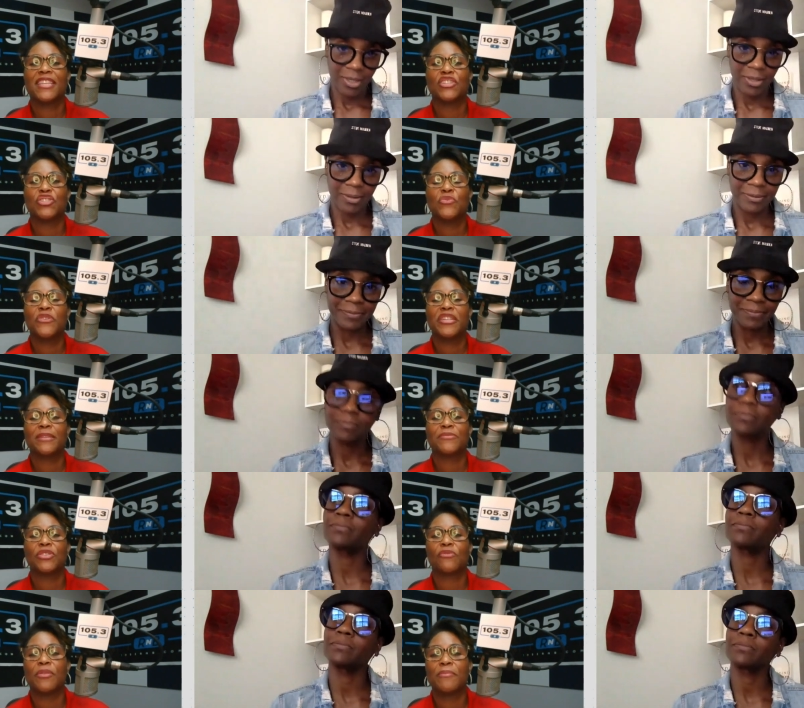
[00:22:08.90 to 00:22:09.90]
Speaker 1: that you want them
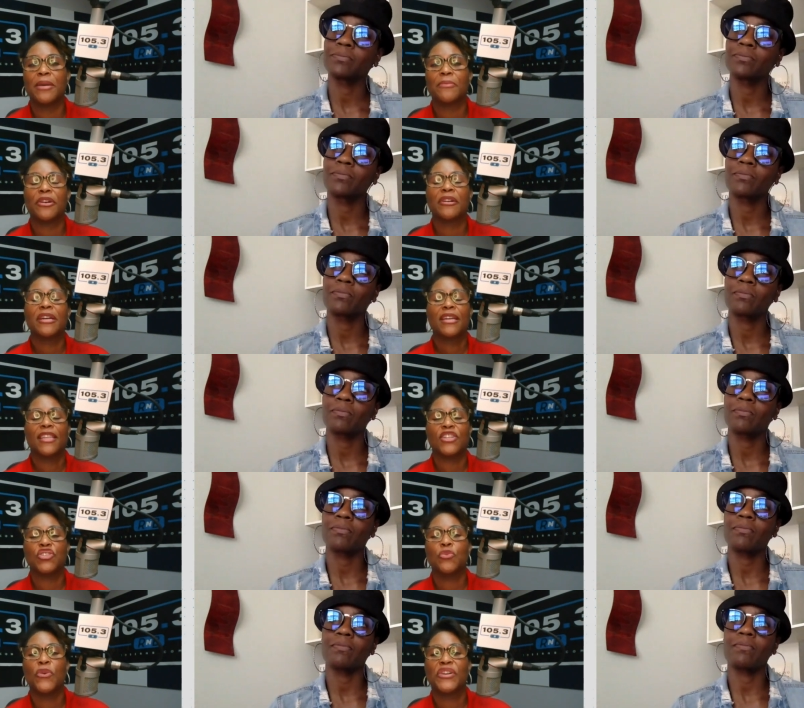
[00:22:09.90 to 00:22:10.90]
to remember
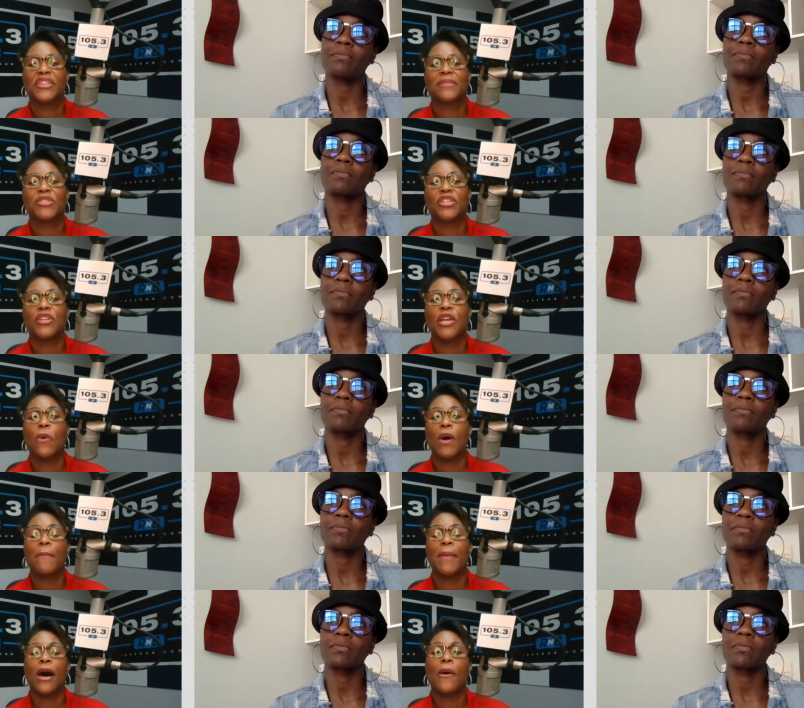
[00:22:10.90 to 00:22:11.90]
that you want them to know
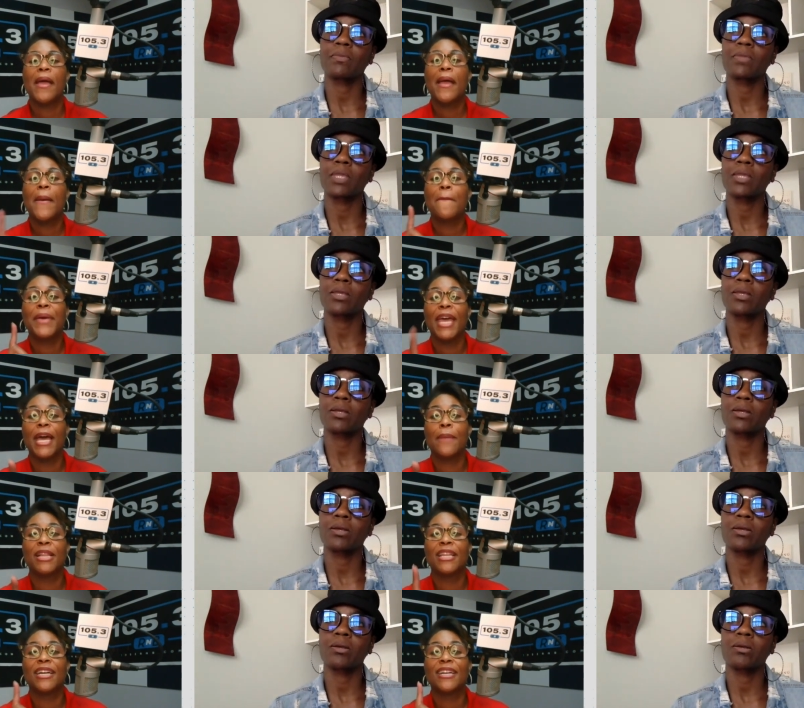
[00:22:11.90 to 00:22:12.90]
about
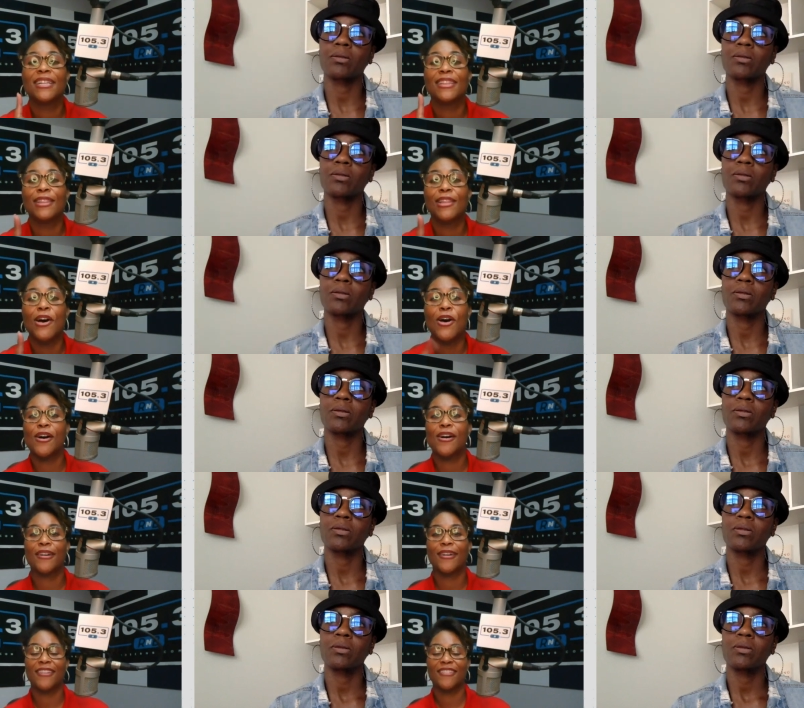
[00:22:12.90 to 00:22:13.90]
Pamela
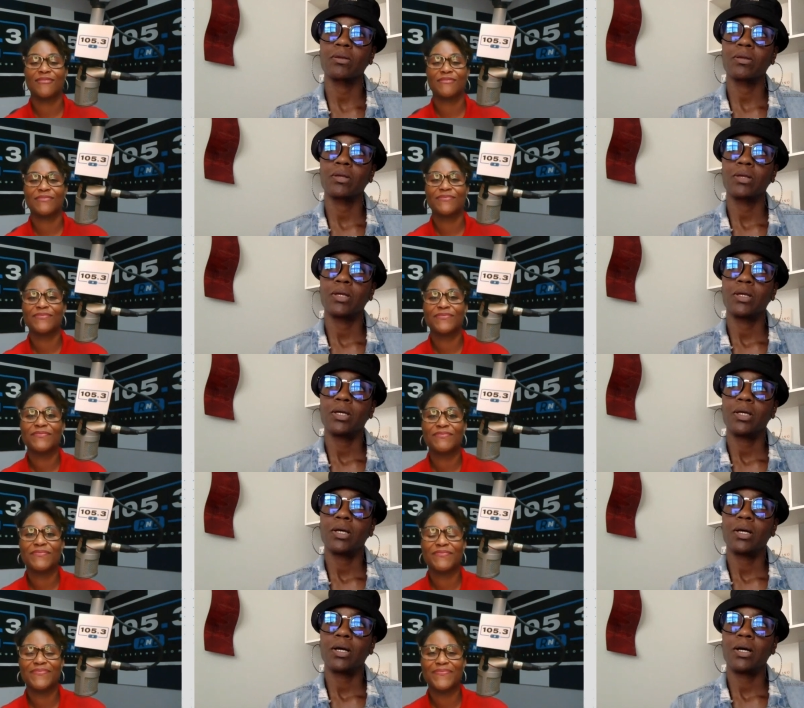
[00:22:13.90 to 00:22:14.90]
Long?
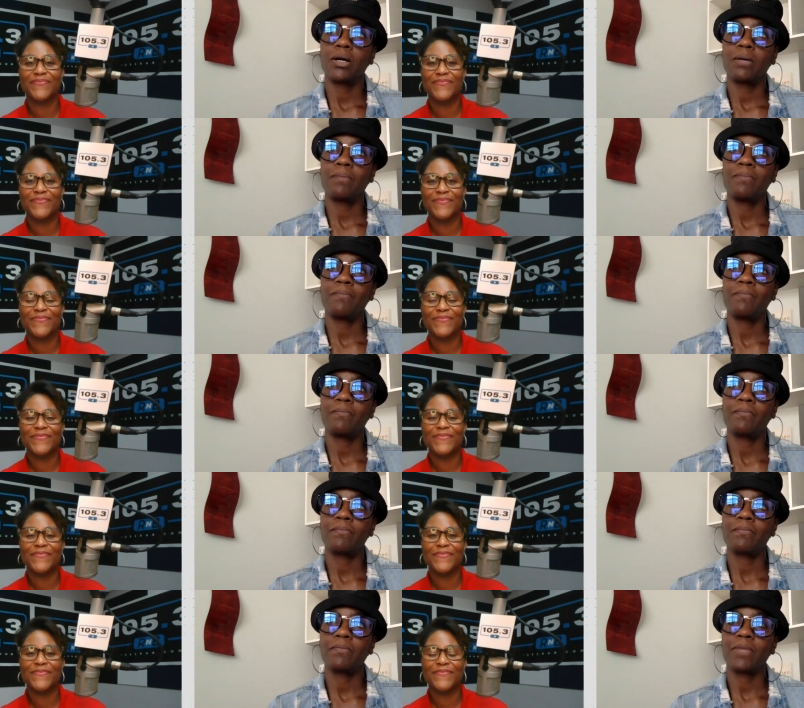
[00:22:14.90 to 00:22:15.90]
Speaker 2: Um,
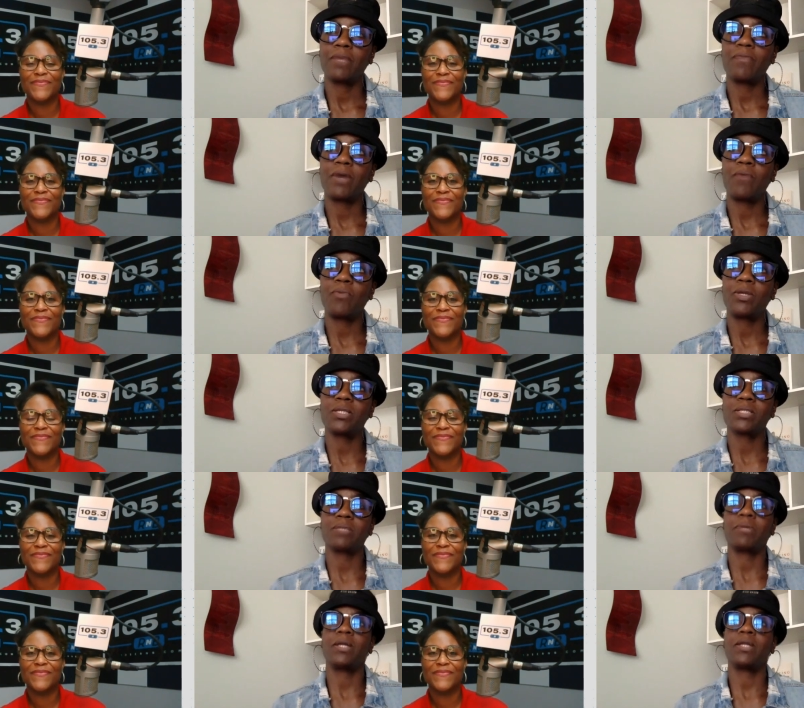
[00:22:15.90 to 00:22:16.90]
if I wanted
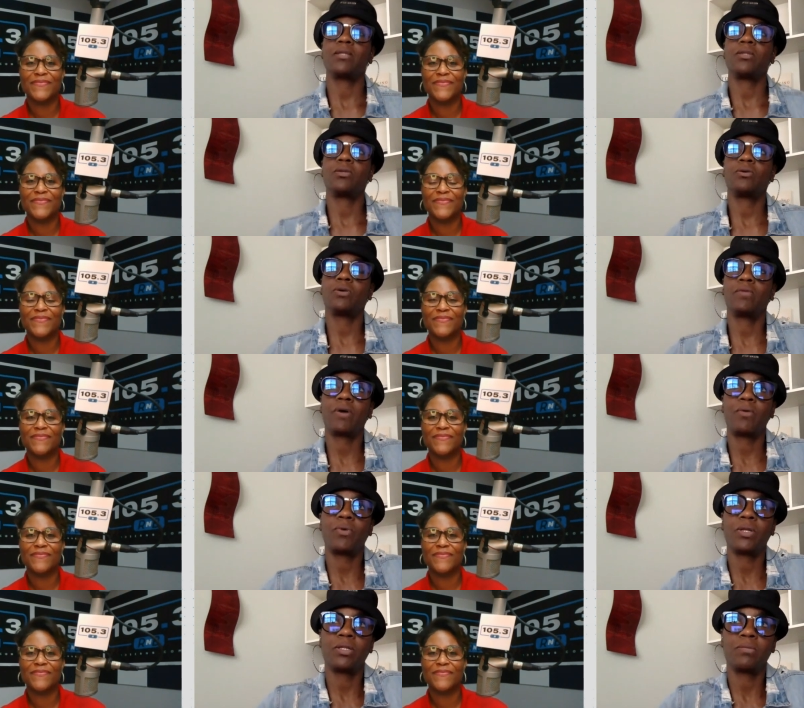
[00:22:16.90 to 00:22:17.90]
somebody to know, if I
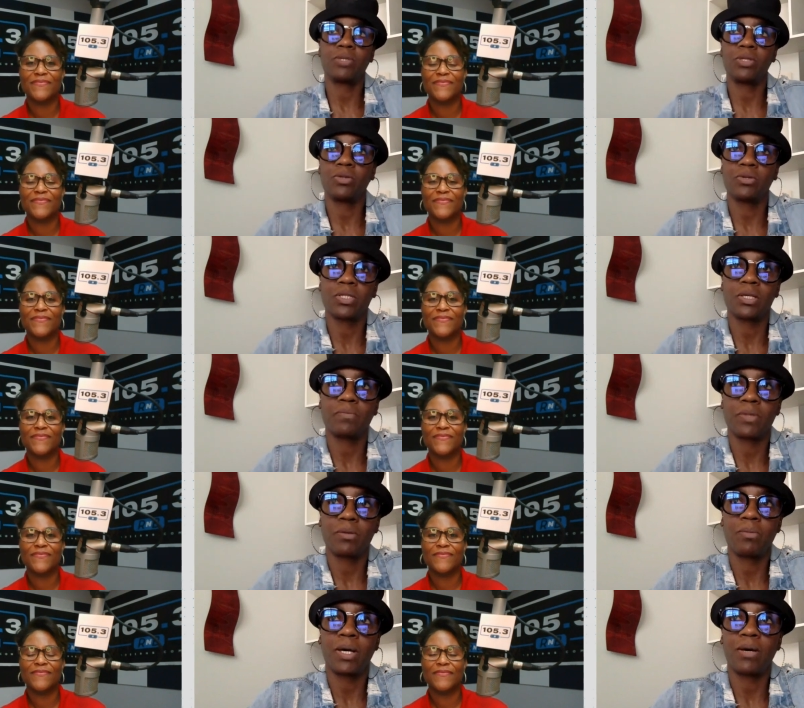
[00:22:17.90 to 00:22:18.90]
wanted them to know
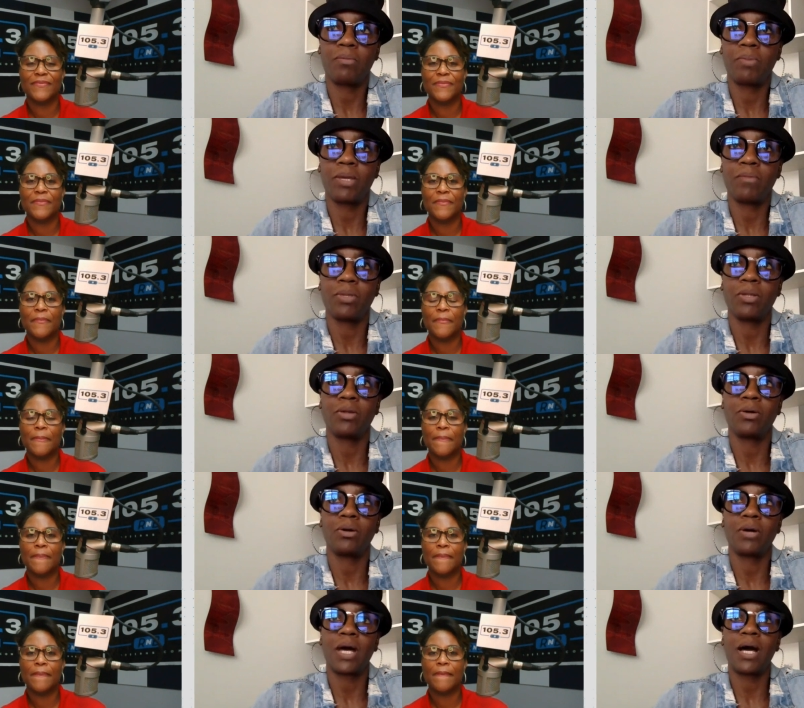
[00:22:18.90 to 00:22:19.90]
something about Pamela
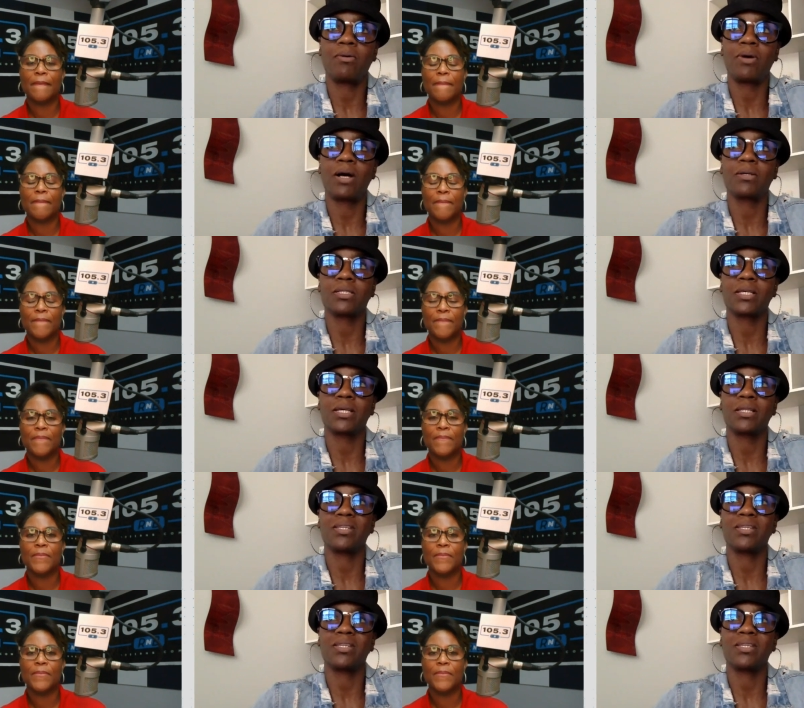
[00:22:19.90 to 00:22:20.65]
Long, I'll, I'll say it